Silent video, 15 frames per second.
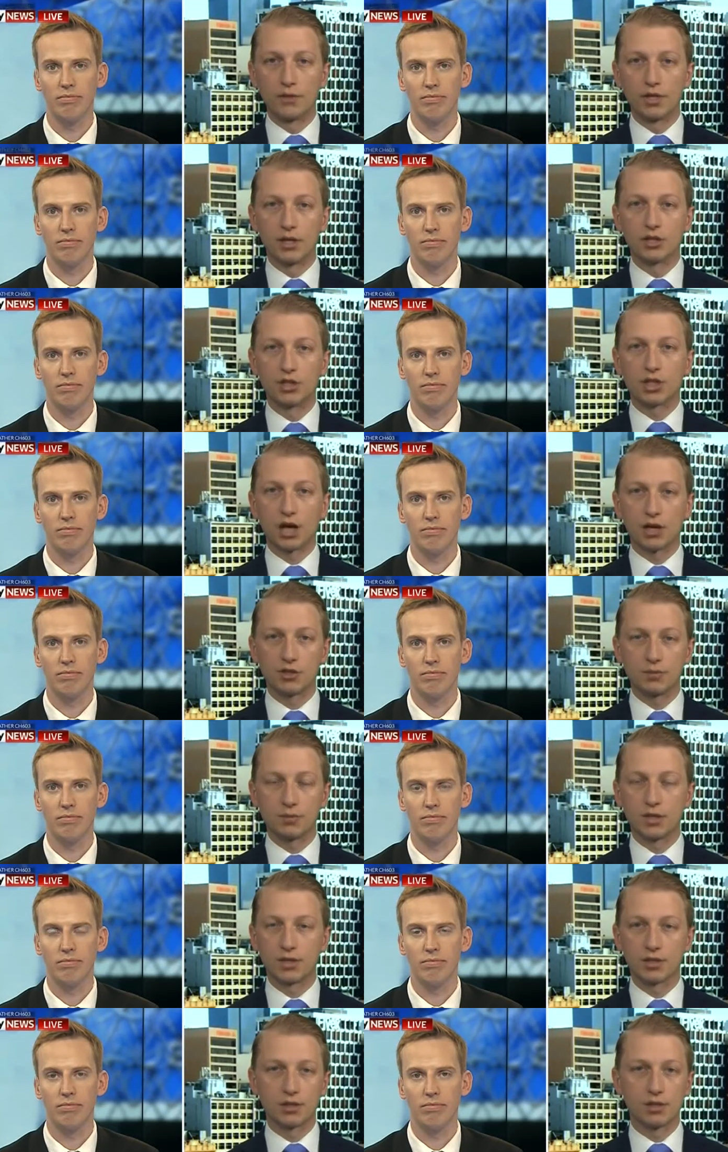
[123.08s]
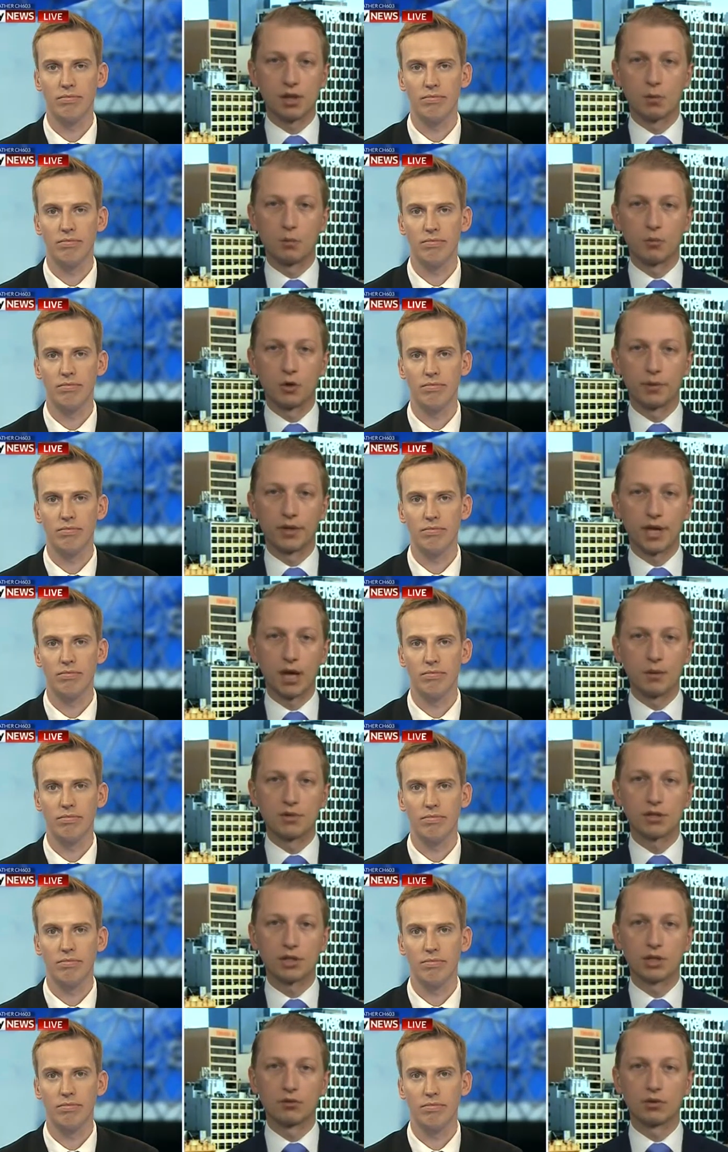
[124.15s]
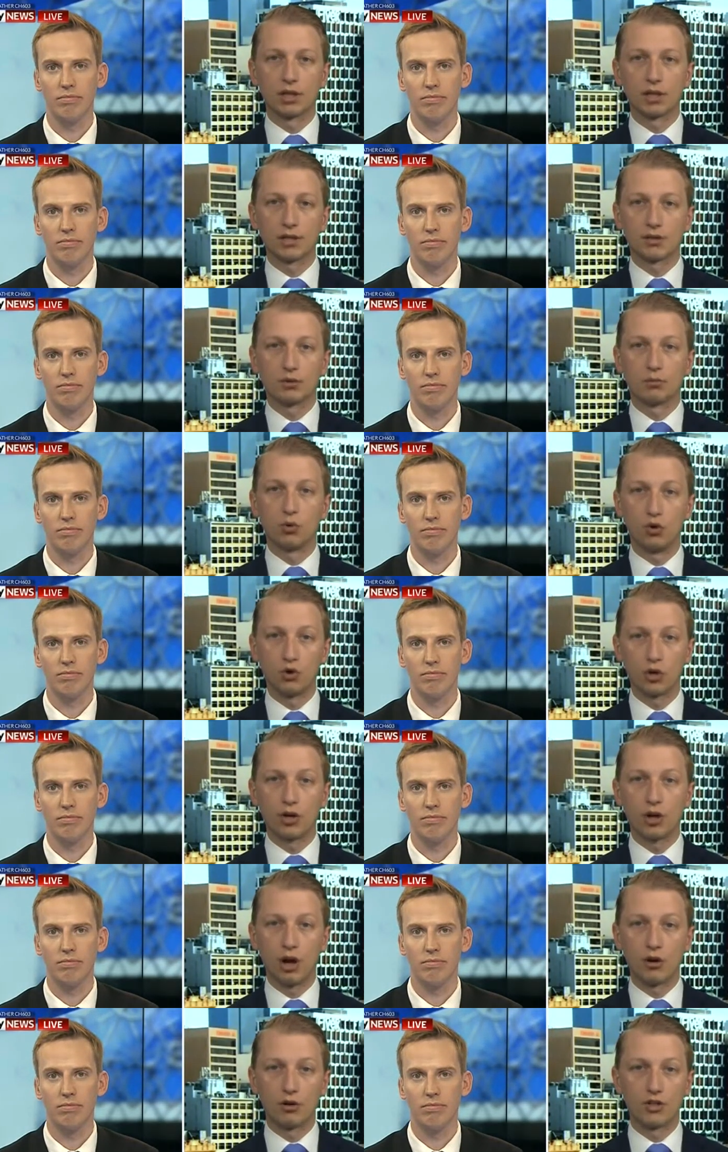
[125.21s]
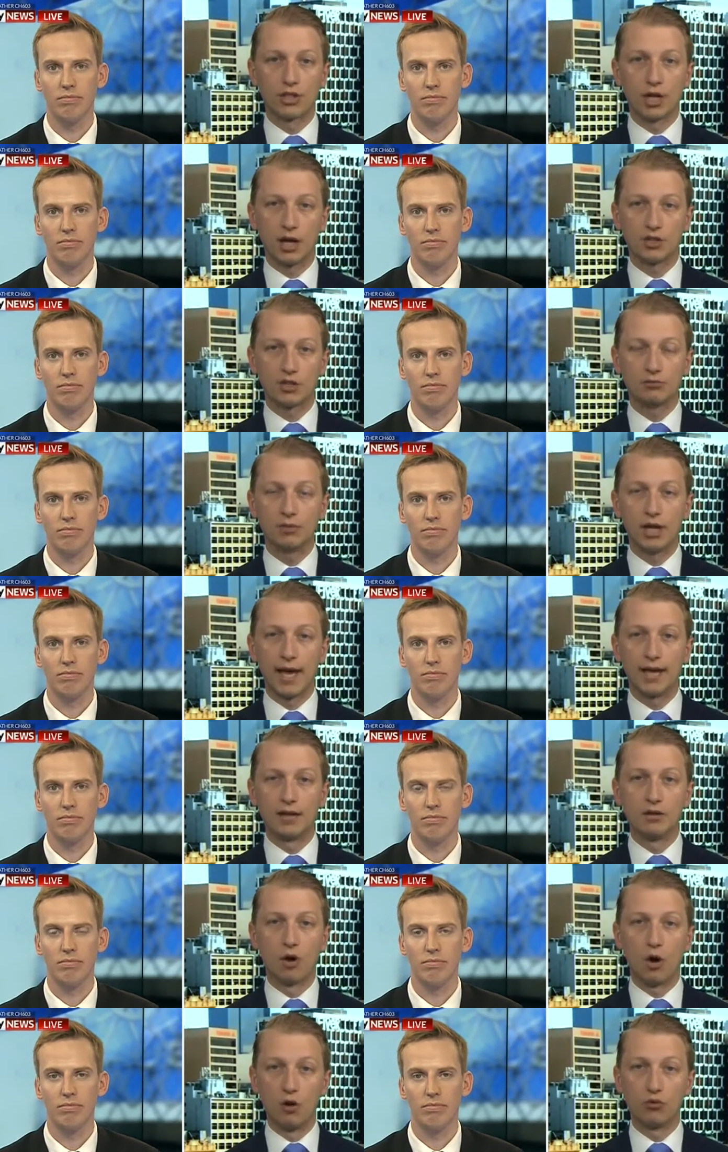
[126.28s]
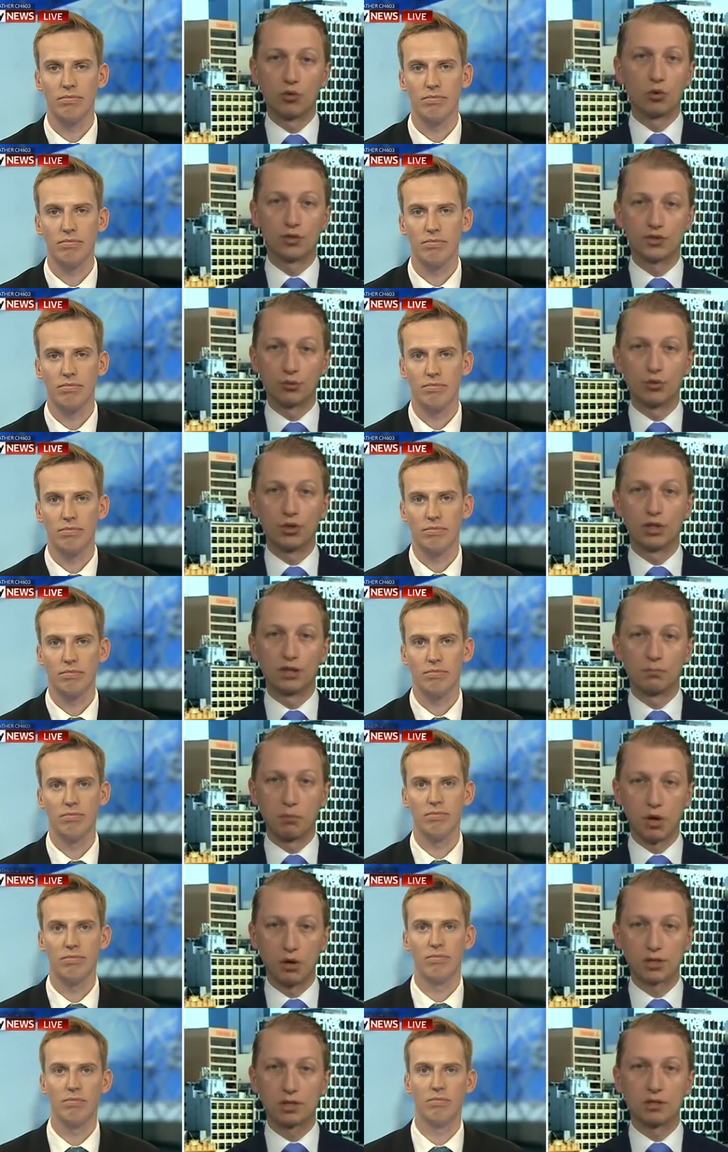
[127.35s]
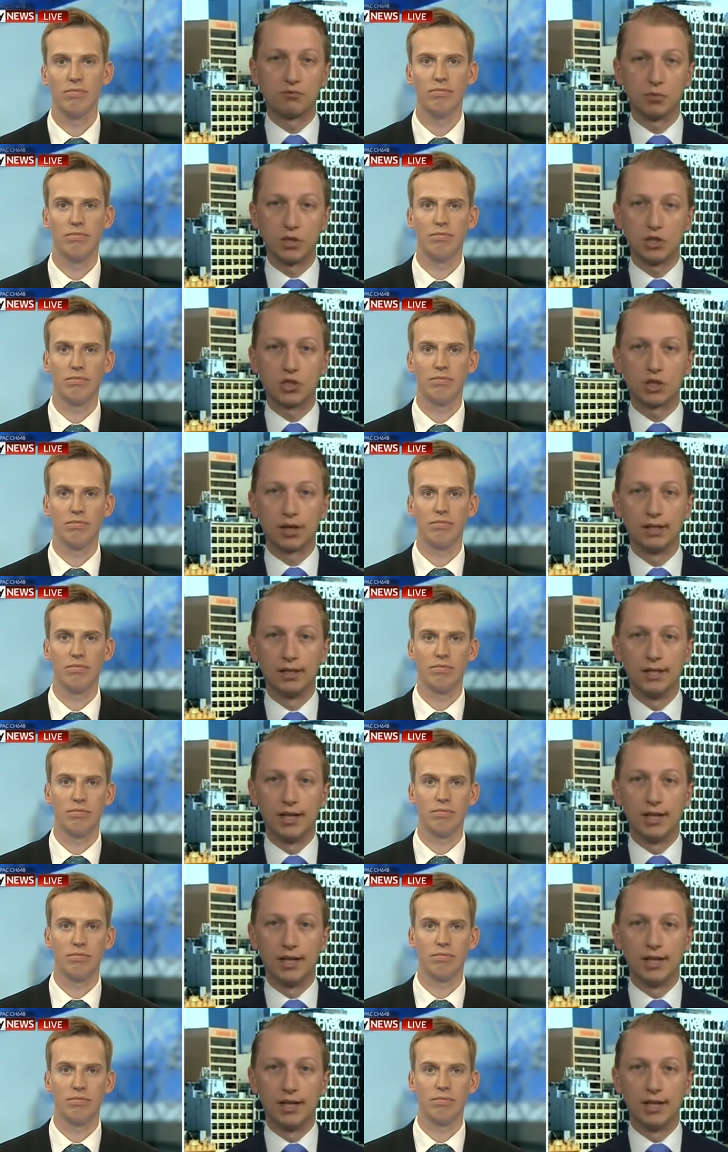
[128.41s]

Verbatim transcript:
Speaker 1: the Education Minister Simon Birmingham is going to release a report on higher education, and overall, it's a really positive picture.